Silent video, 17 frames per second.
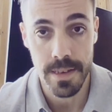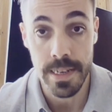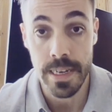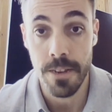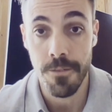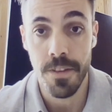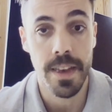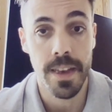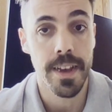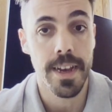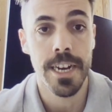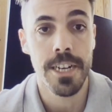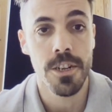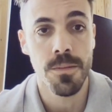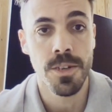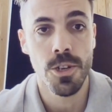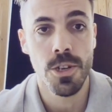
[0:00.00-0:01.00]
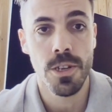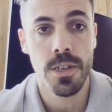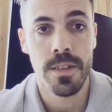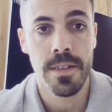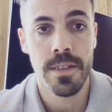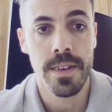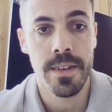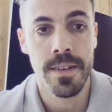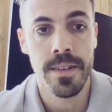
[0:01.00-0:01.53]
significant
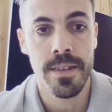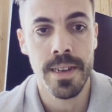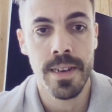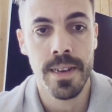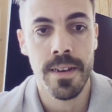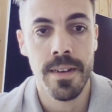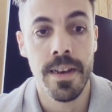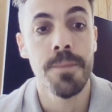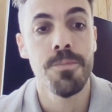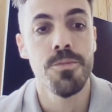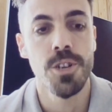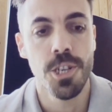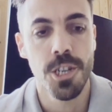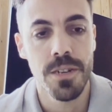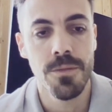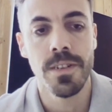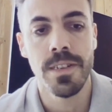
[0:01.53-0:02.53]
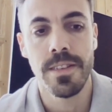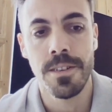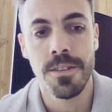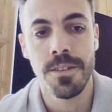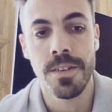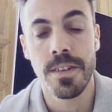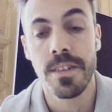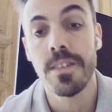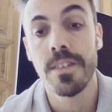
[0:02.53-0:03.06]
contributions, and uh, I appreciate what he's
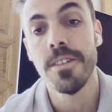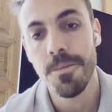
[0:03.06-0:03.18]
doing.